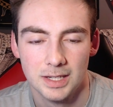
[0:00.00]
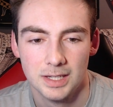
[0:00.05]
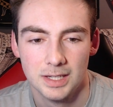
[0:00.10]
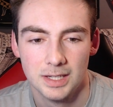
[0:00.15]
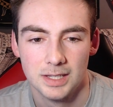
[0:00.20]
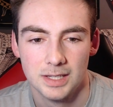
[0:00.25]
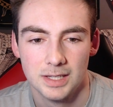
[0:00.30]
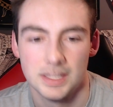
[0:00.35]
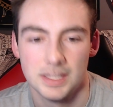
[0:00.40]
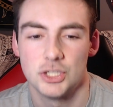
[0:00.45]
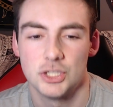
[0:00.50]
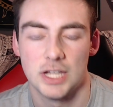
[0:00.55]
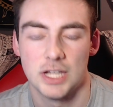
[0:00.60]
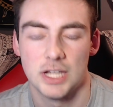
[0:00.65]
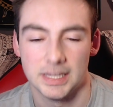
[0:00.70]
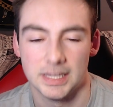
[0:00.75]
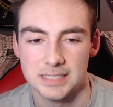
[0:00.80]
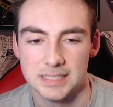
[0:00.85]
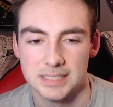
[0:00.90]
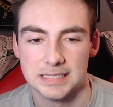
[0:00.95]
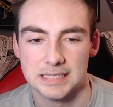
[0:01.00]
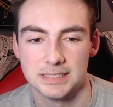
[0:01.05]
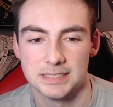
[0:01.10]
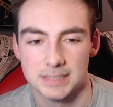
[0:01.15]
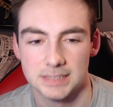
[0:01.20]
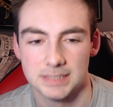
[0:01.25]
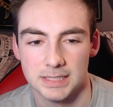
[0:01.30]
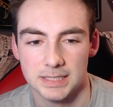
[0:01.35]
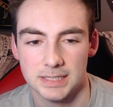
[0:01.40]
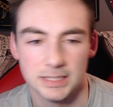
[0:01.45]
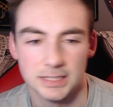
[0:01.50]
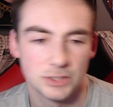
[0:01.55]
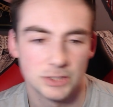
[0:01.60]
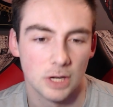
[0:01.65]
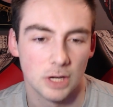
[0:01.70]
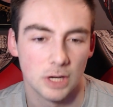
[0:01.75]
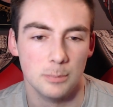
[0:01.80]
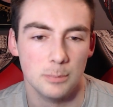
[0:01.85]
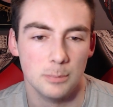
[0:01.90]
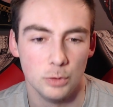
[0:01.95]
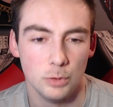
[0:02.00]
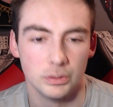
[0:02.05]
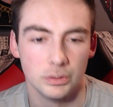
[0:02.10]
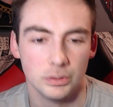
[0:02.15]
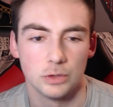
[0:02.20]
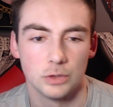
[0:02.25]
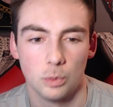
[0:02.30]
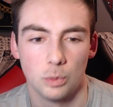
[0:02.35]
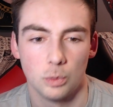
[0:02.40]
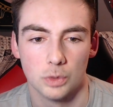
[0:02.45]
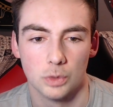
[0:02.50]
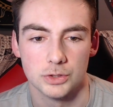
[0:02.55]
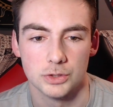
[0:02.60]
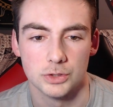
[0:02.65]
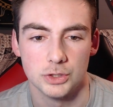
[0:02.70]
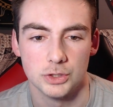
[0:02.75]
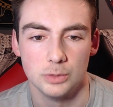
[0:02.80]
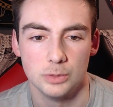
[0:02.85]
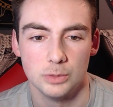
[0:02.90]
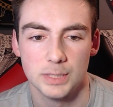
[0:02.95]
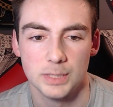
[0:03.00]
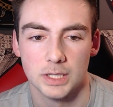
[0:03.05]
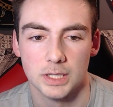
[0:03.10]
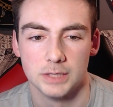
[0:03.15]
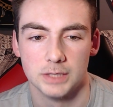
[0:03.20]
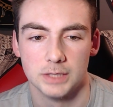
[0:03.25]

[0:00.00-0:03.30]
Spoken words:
they should at least instantly start moving towards you because